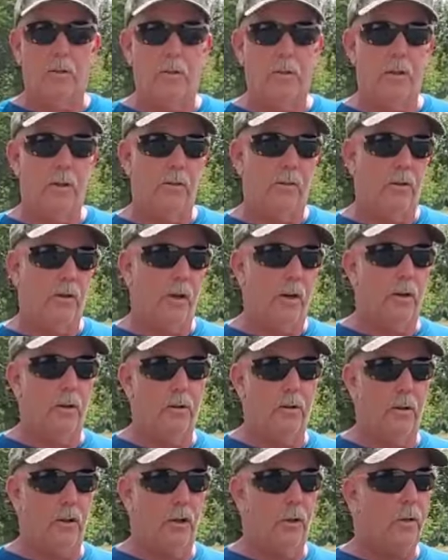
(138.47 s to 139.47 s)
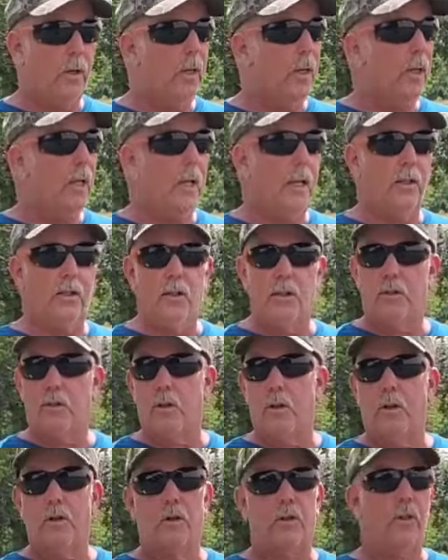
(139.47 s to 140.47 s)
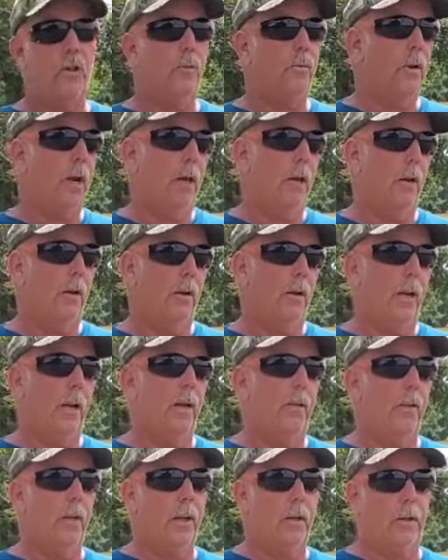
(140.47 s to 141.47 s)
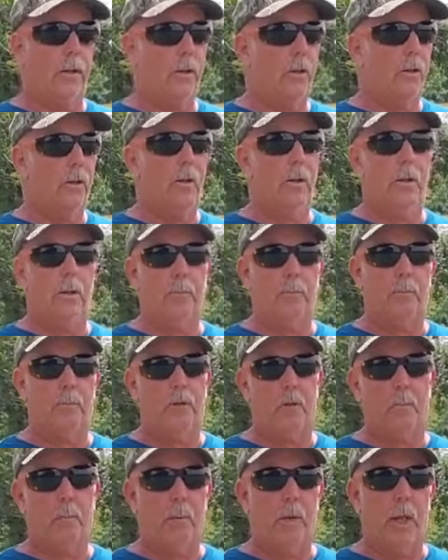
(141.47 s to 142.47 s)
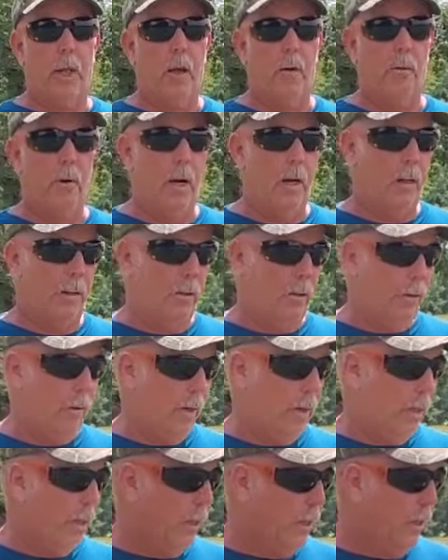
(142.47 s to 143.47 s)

discharge chute, it's just gonna shoot right on out there and you're gonna just plow right through it.